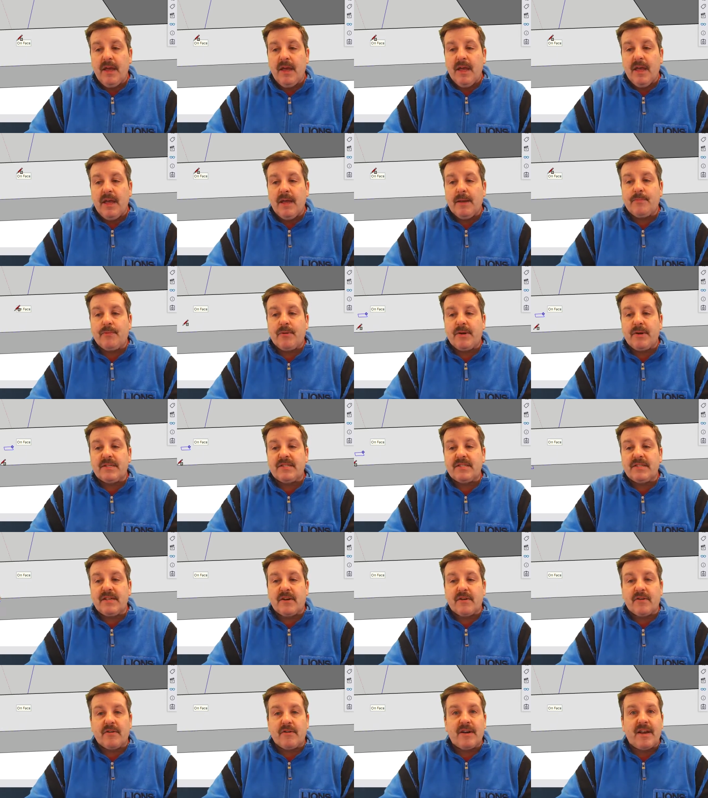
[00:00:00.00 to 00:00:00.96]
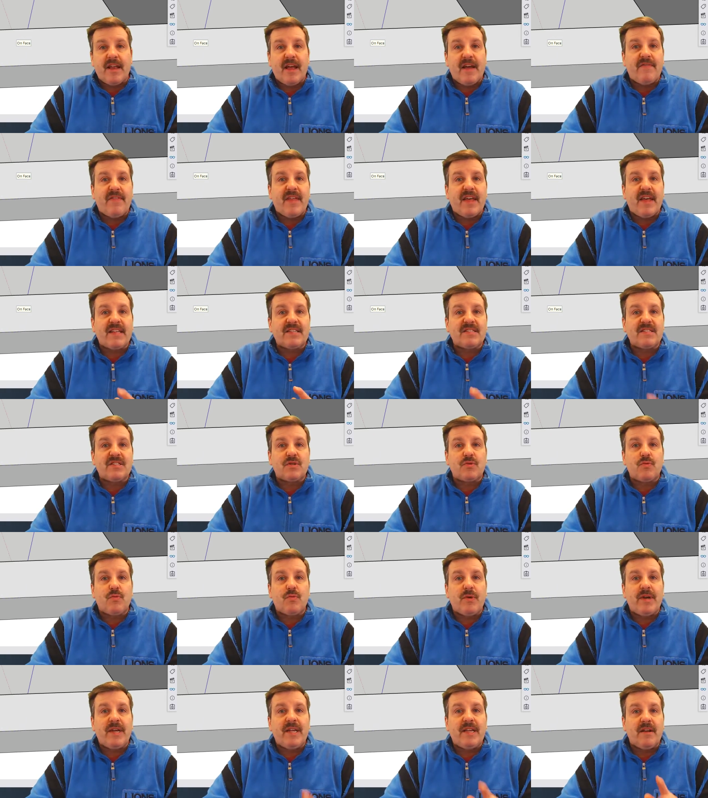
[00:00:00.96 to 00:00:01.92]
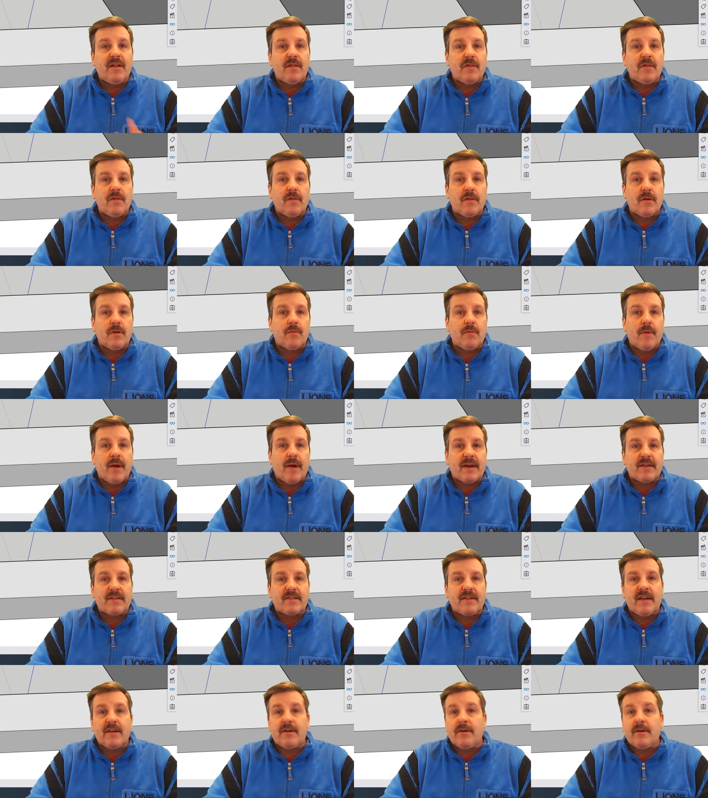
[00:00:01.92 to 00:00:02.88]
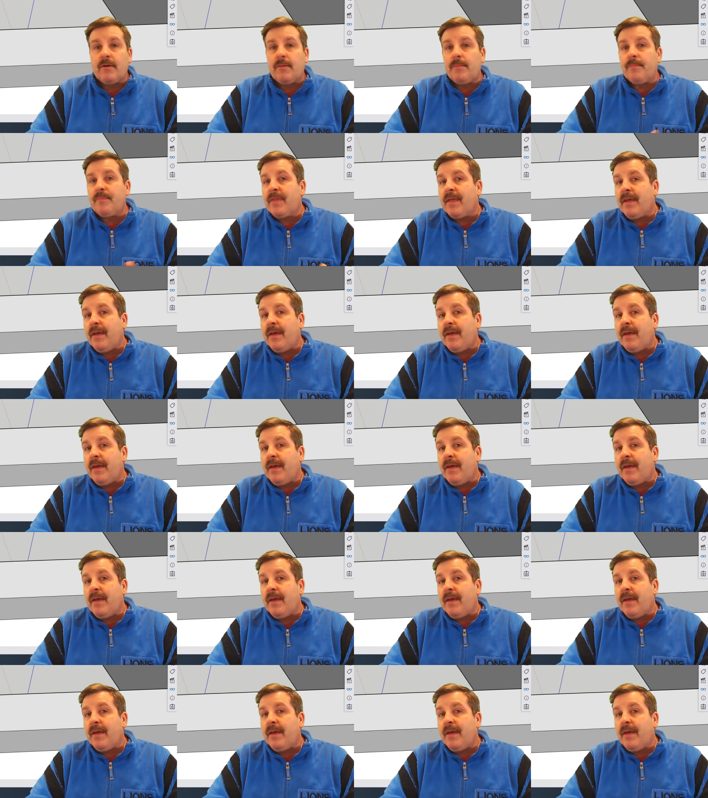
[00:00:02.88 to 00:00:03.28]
and press enter and have that sweet little rectangle.